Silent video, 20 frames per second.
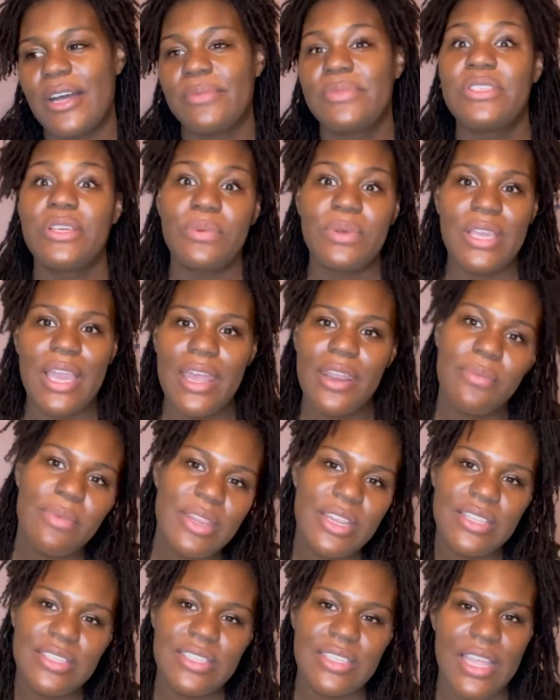So we got
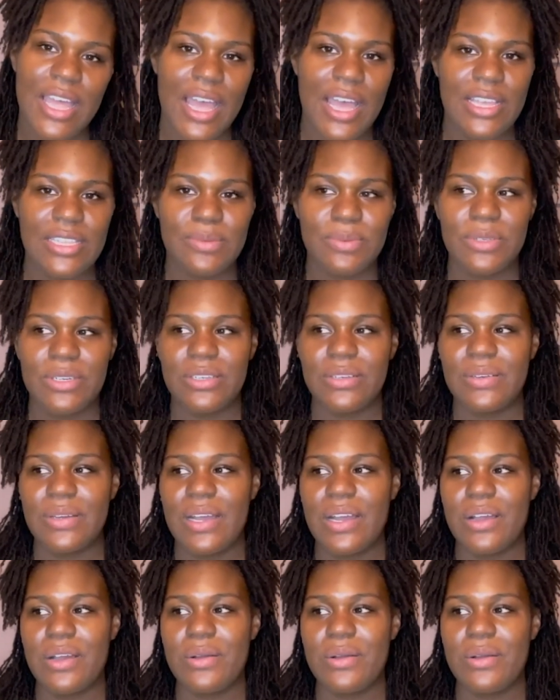admitted to the hospital.